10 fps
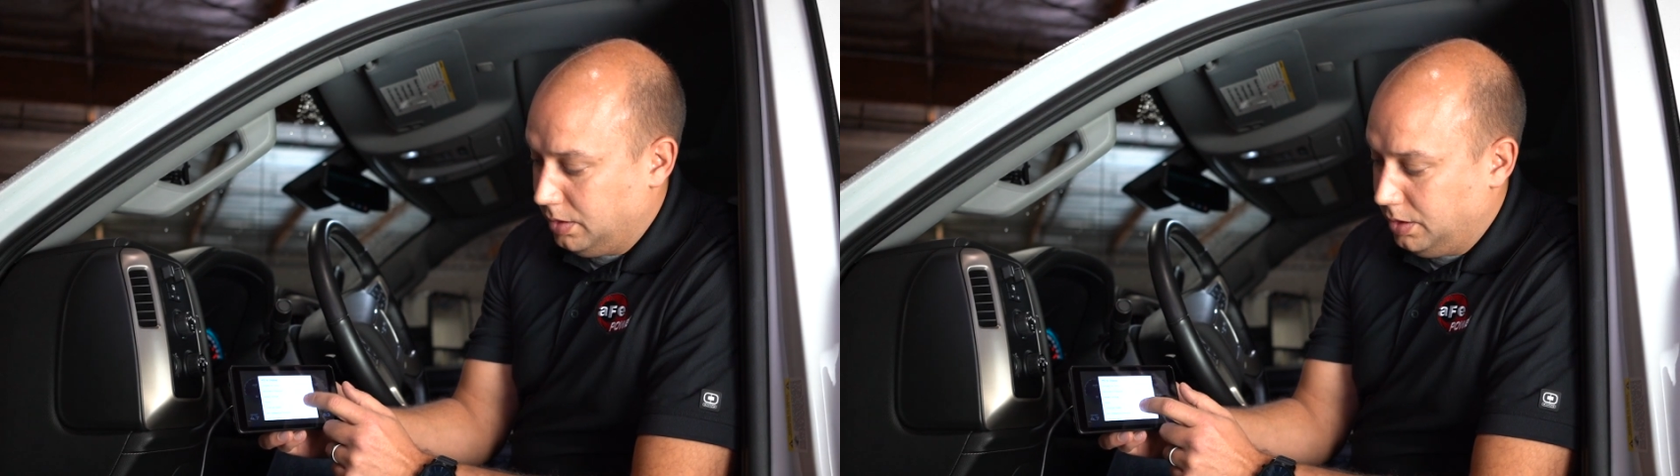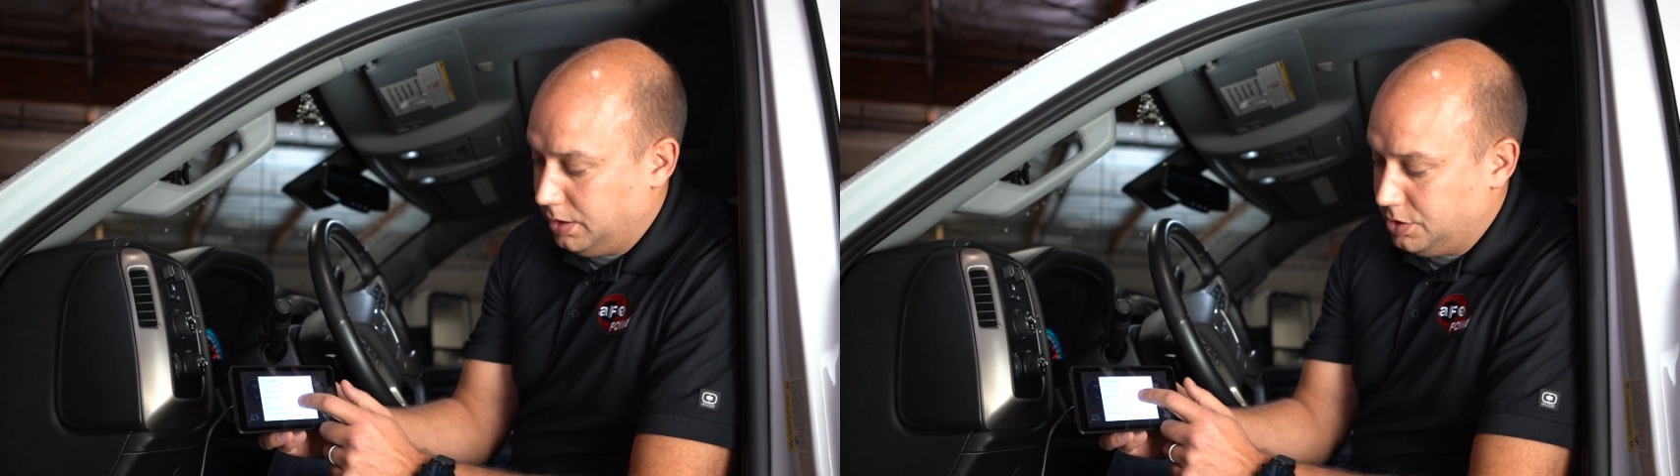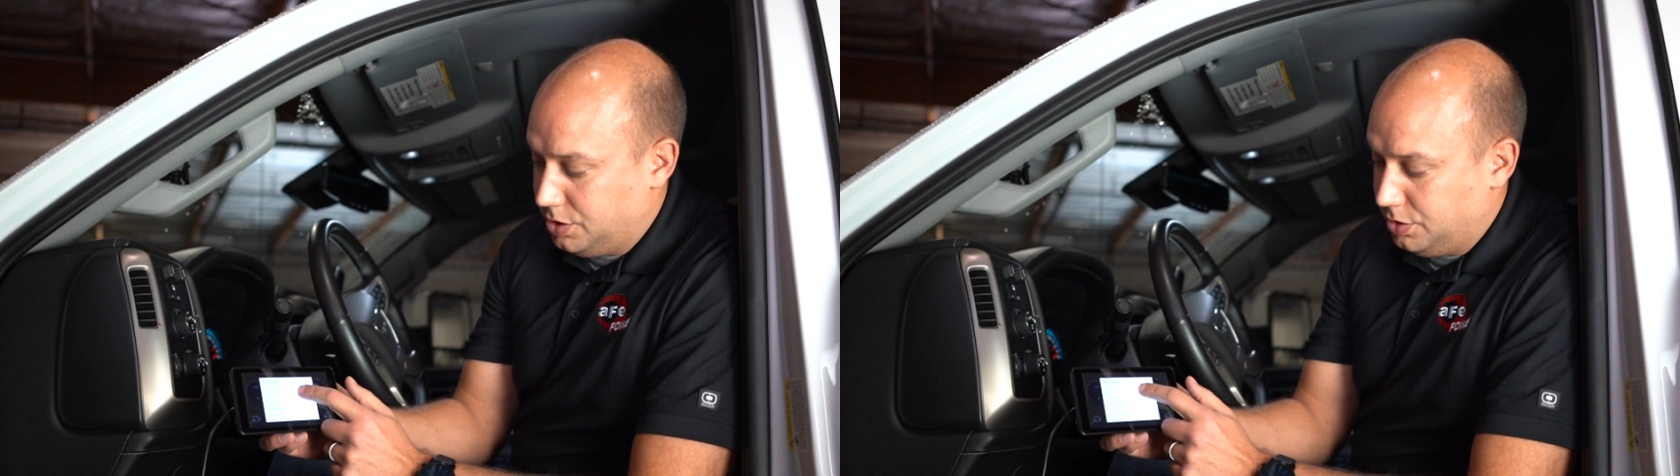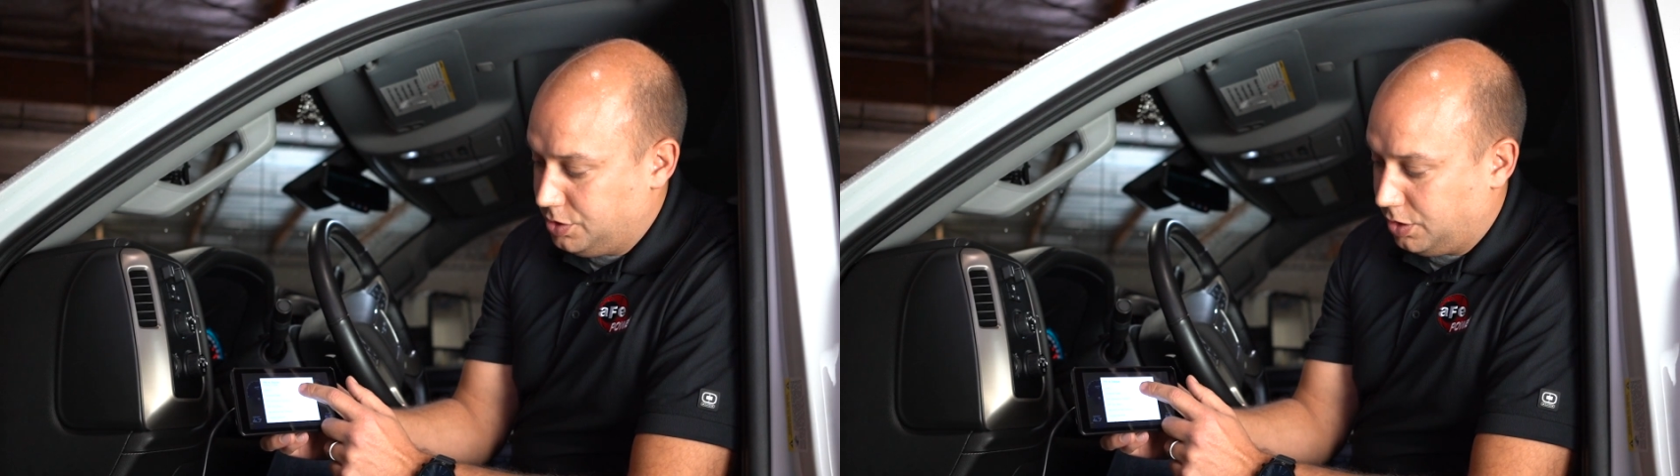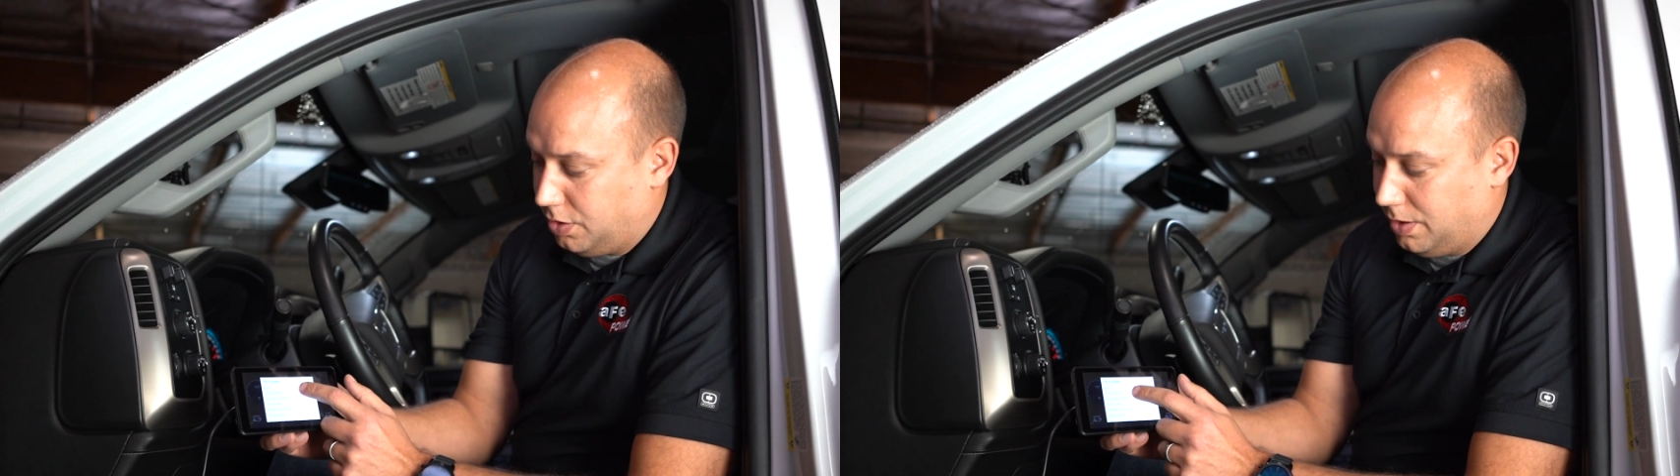you can
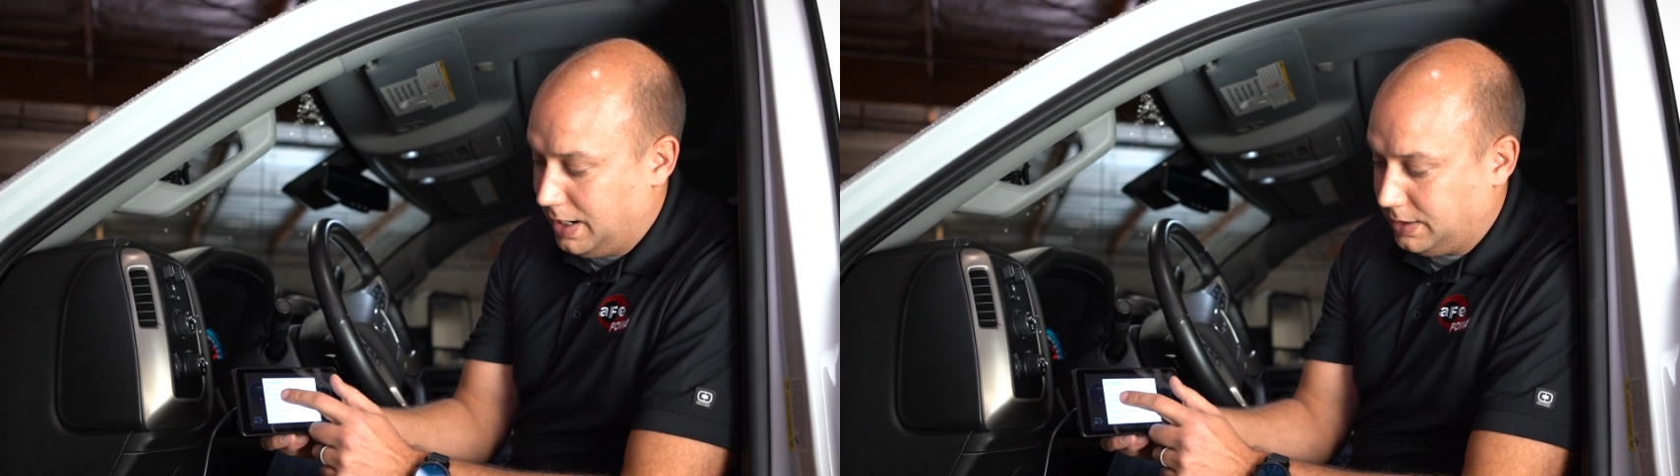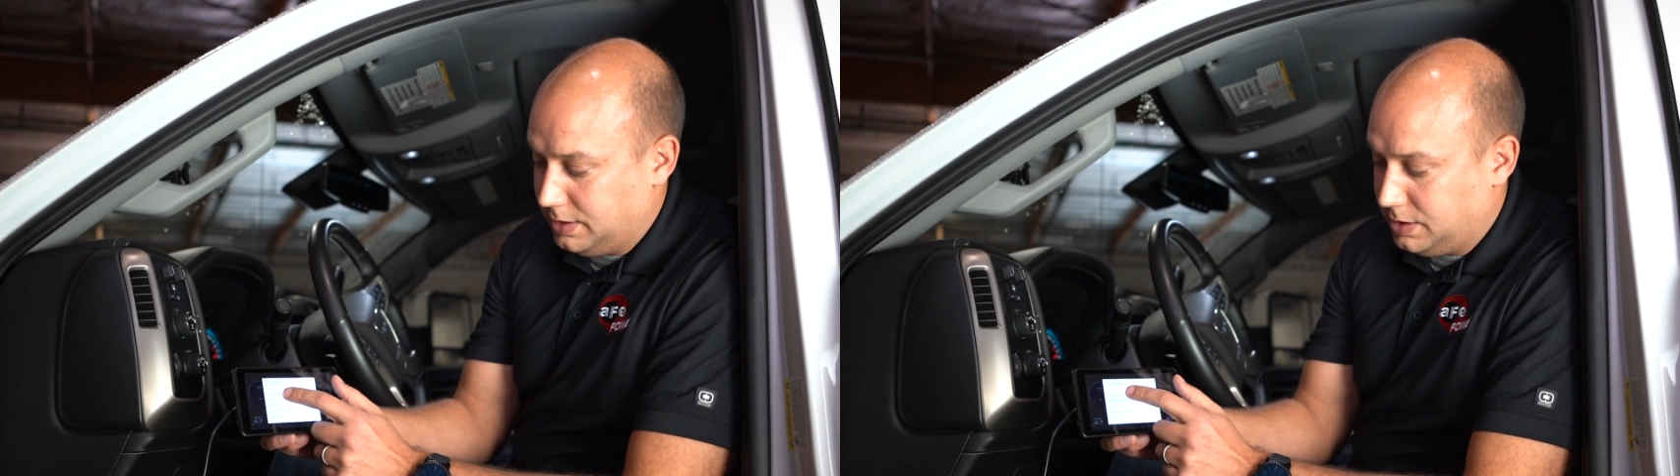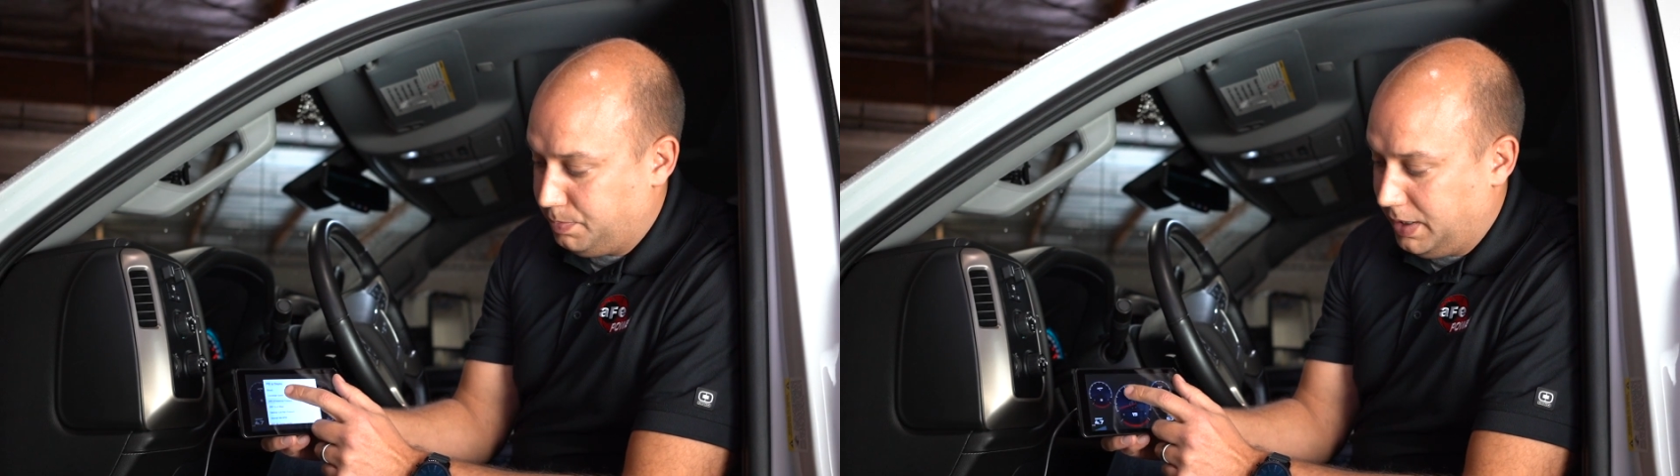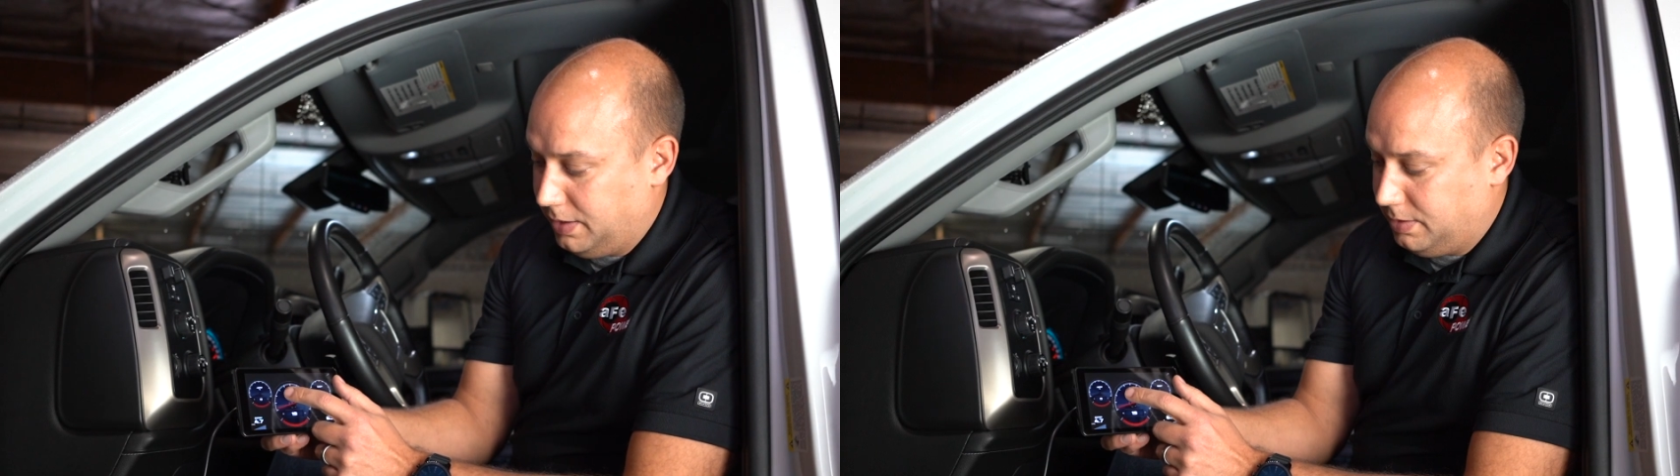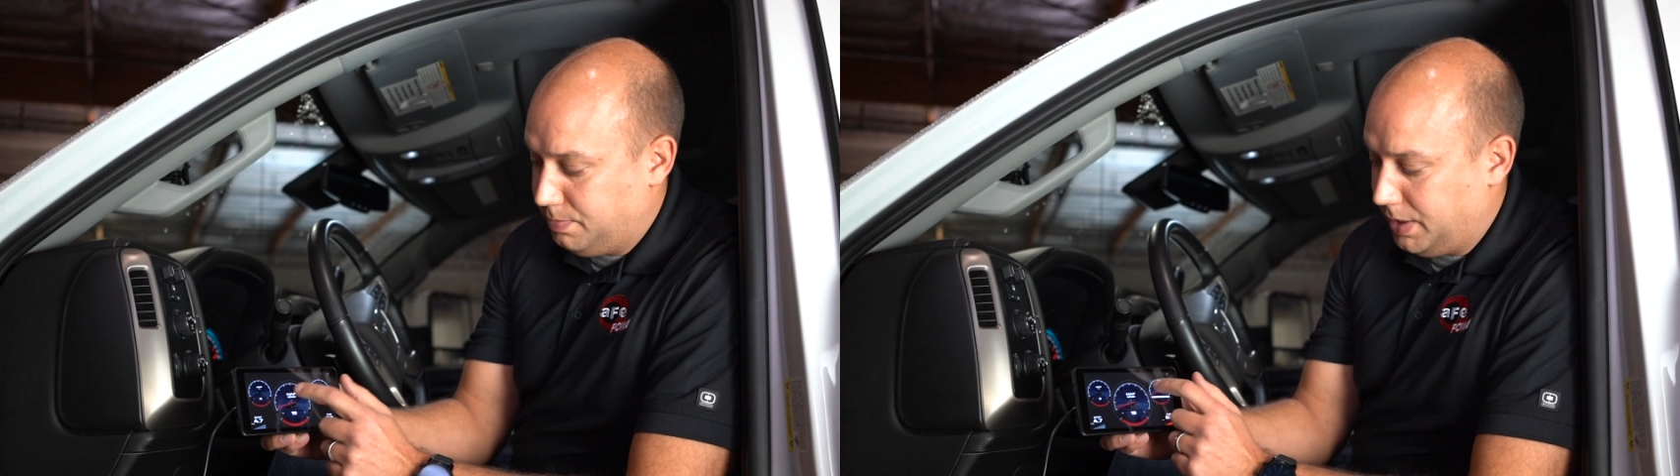choose your corrected
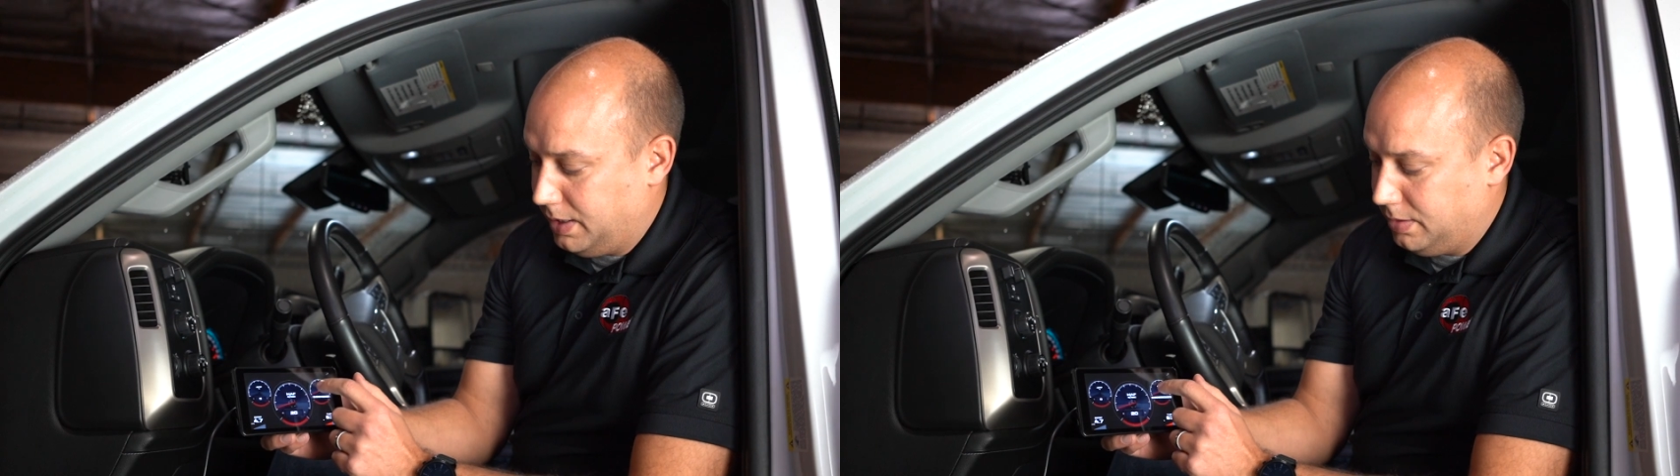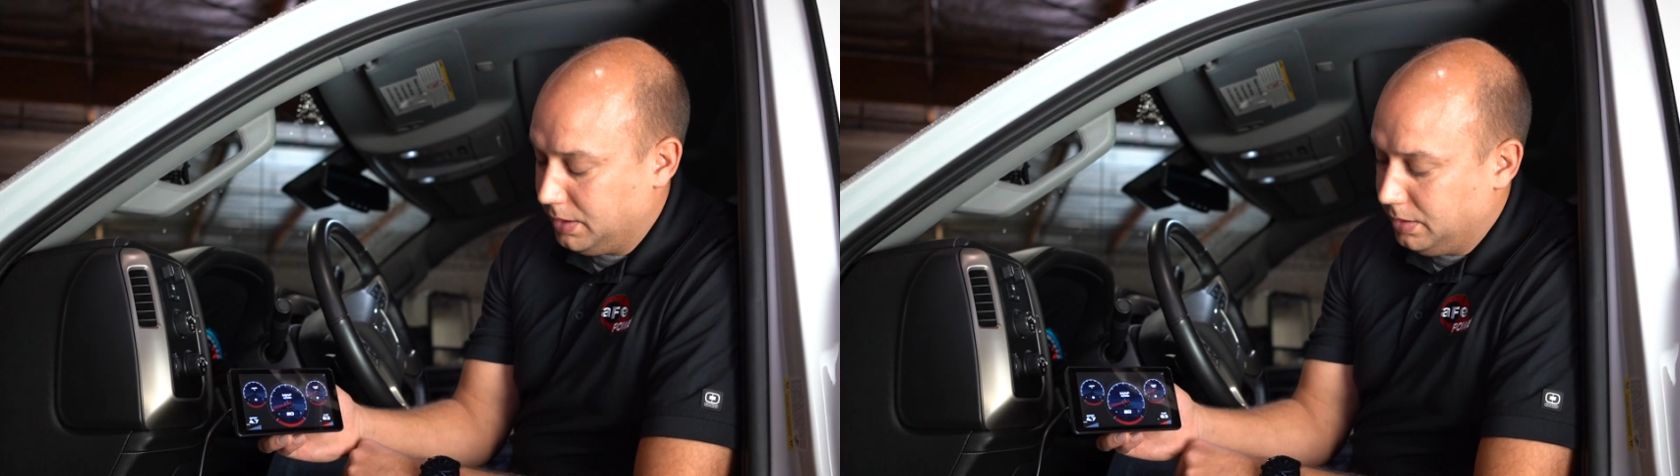speed PID,